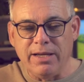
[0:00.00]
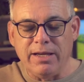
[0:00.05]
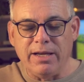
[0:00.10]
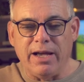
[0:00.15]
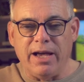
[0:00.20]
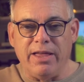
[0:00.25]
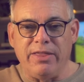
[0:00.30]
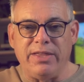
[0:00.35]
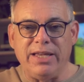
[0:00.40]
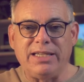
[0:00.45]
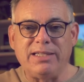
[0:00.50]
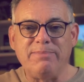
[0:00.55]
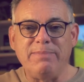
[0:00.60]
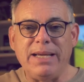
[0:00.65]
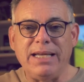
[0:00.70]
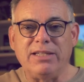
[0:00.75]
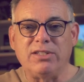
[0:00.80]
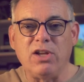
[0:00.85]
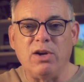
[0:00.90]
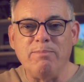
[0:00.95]
This
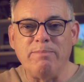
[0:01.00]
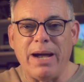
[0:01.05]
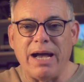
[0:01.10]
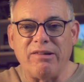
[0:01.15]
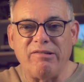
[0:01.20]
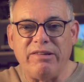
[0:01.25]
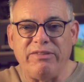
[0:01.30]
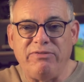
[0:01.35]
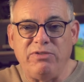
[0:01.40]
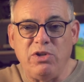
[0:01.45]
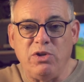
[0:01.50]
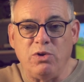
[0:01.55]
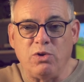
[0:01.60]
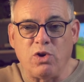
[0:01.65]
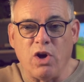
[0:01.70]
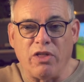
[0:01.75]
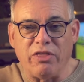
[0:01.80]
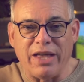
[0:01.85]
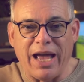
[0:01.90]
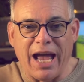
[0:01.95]
means no matter if you
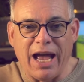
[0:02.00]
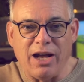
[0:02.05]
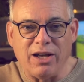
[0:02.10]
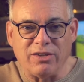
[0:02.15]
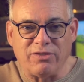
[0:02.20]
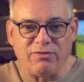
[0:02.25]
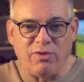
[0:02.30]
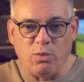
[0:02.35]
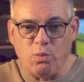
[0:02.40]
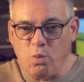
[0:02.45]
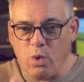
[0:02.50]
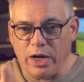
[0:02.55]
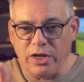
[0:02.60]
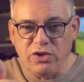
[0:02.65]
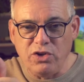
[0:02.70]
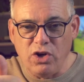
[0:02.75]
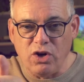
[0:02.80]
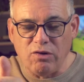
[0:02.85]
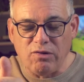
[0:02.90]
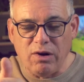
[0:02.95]
got the house for
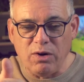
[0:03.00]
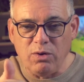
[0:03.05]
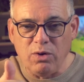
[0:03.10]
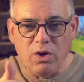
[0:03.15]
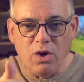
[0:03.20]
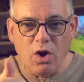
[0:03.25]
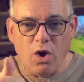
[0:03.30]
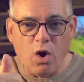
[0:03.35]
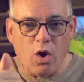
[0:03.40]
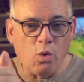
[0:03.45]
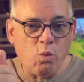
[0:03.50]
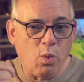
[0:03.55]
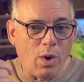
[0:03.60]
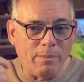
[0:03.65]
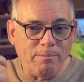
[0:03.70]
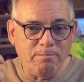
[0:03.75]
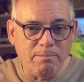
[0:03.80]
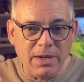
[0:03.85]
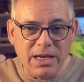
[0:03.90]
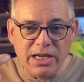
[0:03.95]
€1 or
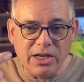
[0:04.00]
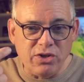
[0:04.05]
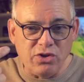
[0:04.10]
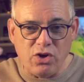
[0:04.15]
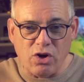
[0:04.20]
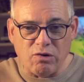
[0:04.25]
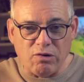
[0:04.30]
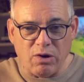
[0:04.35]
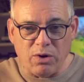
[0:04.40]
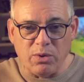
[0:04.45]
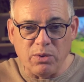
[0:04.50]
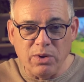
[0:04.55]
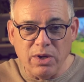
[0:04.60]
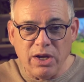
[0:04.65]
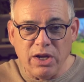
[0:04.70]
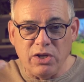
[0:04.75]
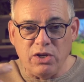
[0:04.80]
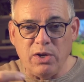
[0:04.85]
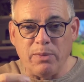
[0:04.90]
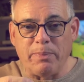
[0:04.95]
€1 million,
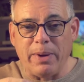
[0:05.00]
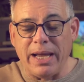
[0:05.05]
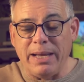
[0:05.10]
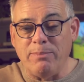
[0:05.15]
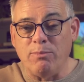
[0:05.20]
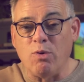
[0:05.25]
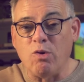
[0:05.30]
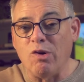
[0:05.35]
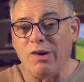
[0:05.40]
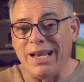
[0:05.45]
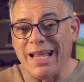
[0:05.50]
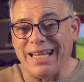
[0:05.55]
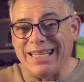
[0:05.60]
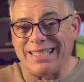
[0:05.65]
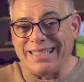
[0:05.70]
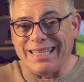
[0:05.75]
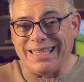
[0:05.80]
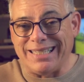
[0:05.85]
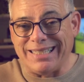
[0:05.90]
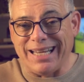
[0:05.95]
you pay more or
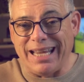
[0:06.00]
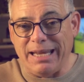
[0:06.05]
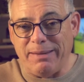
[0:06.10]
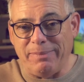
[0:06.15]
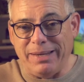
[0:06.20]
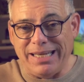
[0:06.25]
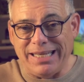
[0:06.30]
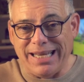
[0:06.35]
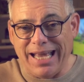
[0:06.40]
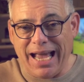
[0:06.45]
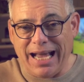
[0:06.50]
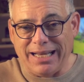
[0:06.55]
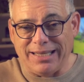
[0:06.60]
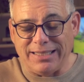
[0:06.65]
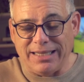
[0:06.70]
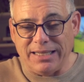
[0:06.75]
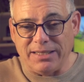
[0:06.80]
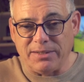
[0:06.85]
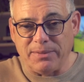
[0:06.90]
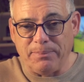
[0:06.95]
less the same in
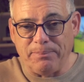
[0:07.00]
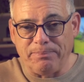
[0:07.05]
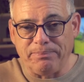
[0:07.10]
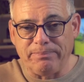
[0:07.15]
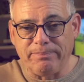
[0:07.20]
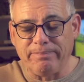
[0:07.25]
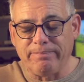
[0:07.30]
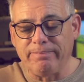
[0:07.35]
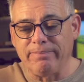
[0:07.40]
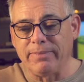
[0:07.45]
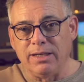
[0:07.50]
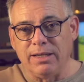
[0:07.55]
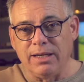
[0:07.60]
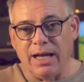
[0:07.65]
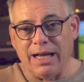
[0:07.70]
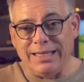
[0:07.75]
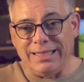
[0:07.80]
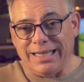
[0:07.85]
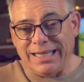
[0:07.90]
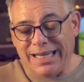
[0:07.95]
taxes.
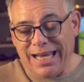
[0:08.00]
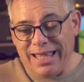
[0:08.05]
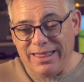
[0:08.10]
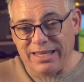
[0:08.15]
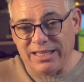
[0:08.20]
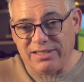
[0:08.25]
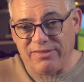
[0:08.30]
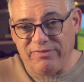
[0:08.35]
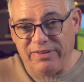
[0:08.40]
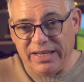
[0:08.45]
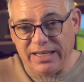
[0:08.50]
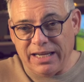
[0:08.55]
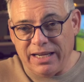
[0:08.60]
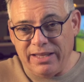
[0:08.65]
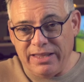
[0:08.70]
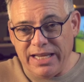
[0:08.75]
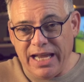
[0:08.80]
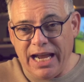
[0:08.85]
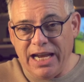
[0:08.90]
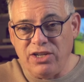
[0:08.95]
And to get this figure,
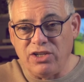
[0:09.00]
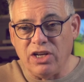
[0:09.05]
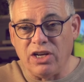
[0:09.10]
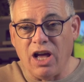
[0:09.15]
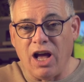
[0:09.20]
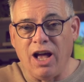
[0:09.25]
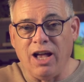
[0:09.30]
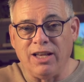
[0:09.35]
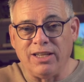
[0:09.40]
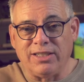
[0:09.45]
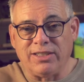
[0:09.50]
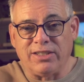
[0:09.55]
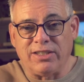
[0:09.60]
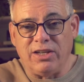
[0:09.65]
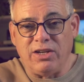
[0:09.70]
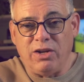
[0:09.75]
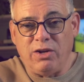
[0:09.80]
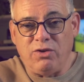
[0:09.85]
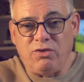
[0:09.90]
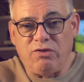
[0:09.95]
the agent asks the
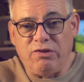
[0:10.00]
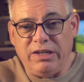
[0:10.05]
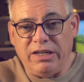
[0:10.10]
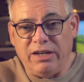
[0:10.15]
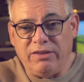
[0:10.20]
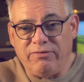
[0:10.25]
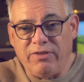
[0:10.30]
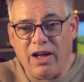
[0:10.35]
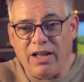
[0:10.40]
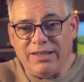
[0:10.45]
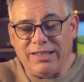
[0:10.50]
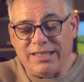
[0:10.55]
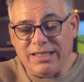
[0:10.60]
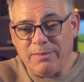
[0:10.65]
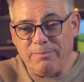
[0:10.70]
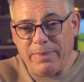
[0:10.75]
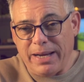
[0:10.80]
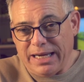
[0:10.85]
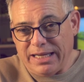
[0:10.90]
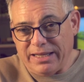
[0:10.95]
notary in advance
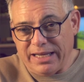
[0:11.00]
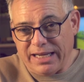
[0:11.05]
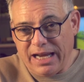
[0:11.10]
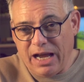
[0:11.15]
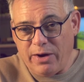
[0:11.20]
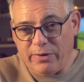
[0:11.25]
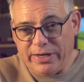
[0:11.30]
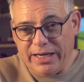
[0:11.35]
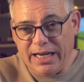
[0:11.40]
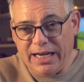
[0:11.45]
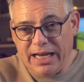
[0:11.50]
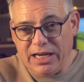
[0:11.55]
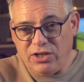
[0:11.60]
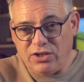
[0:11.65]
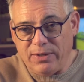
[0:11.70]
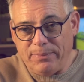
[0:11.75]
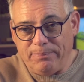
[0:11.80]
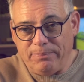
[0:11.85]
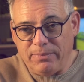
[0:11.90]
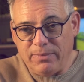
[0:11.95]
to make the
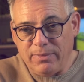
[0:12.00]
calculation.